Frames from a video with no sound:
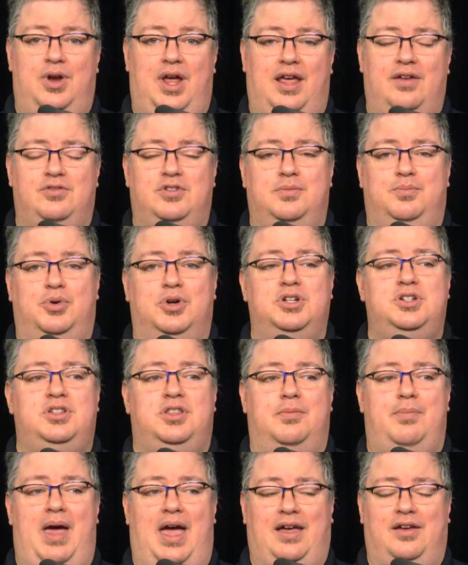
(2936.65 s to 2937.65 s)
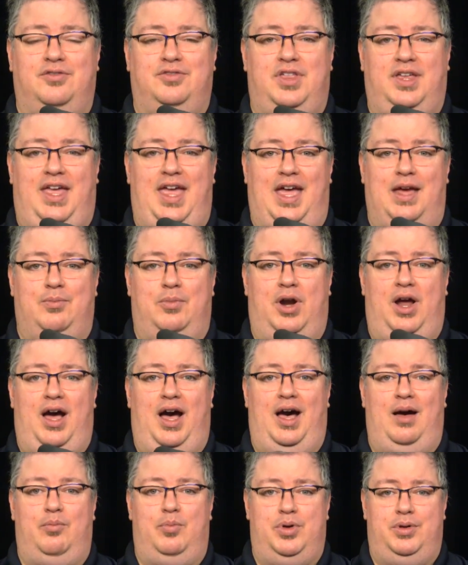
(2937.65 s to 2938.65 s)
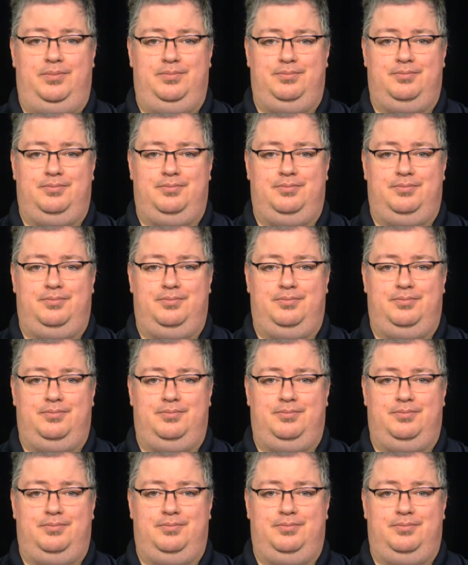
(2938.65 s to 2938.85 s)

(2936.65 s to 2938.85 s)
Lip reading: I have to push the back of the camera up.